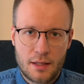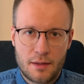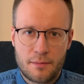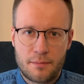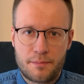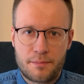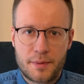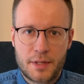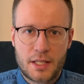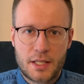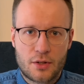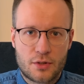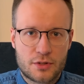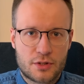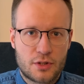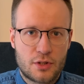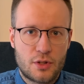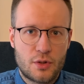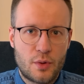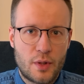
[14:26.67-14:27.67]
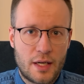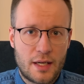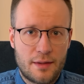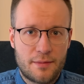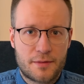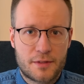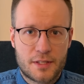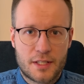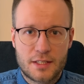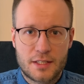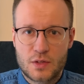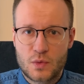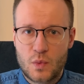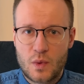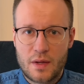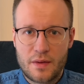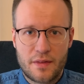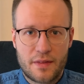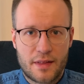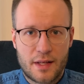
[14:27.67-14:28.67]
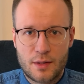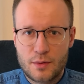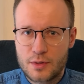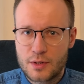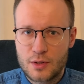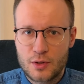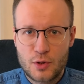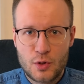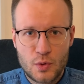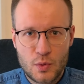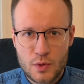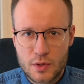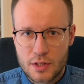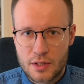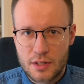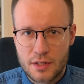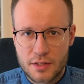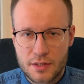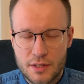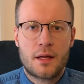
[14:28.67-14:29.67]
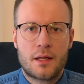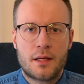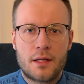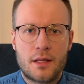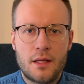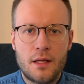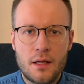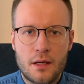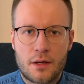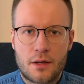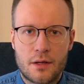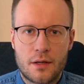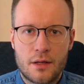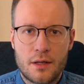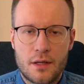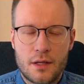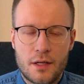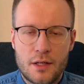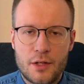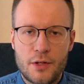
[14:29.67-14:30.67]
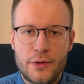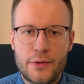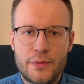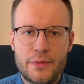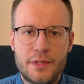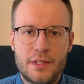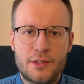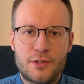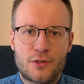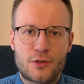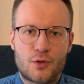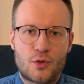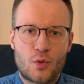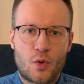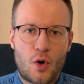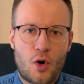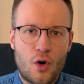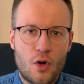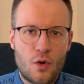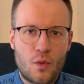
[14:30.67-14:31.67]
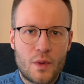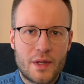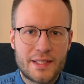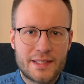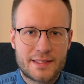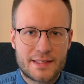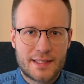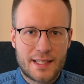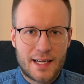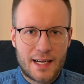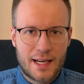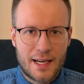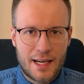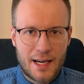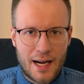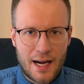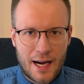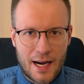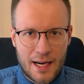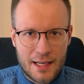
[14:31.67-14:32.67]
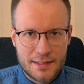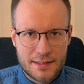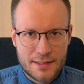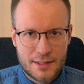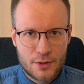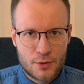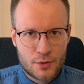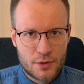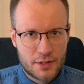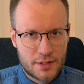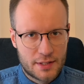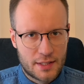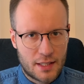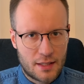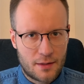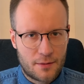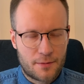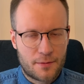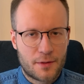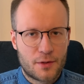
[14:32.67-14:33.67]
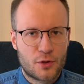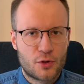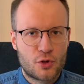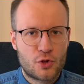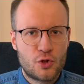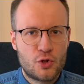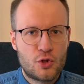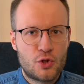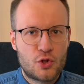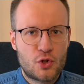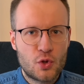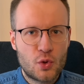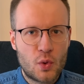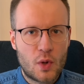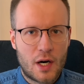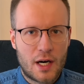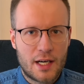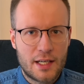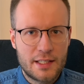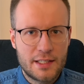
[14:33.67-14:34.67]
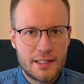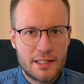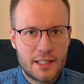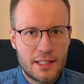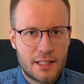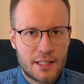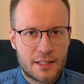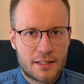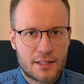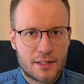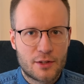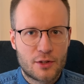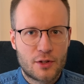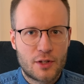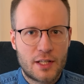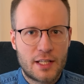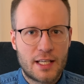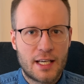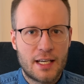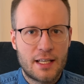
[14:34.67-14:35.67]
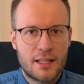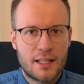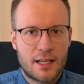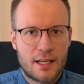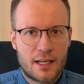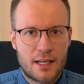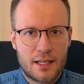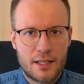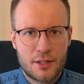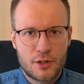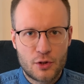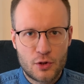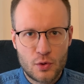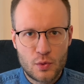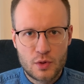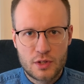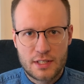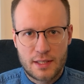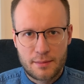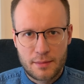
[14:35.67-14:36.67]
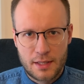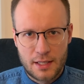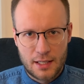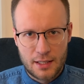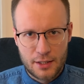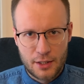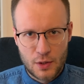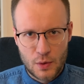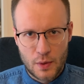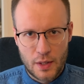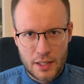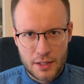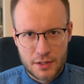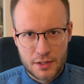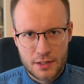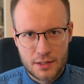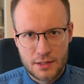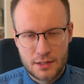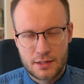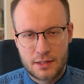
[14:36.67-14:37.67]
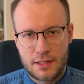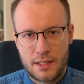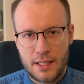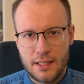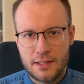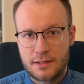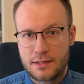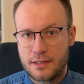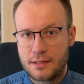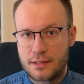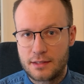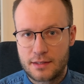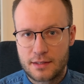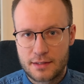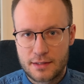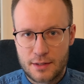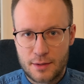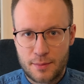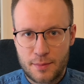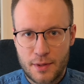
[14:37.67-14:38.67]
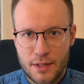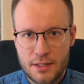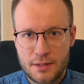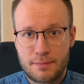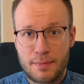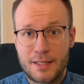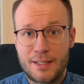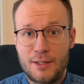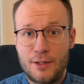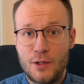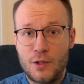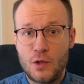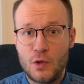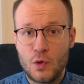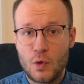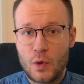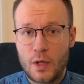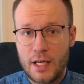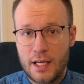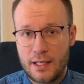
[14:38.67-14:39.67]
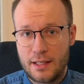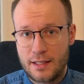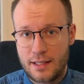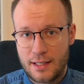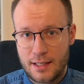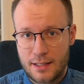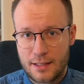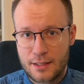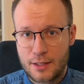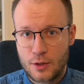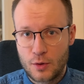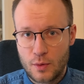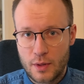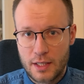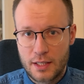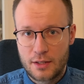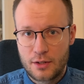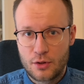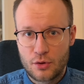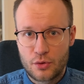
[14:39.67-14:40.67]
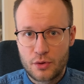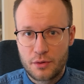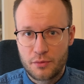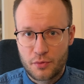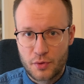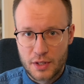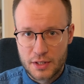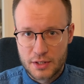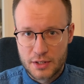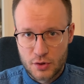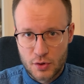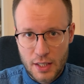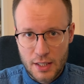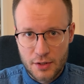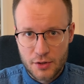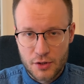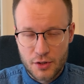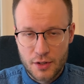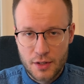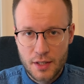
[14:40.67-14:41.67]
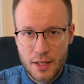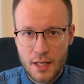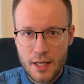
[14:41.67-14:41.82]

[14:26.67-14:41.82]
because you have just 1,000 users. Here, you need to always ask yourself, do I need it? Can I do some calculations? Yes, this is a surprise, but you can calculate your infrastructure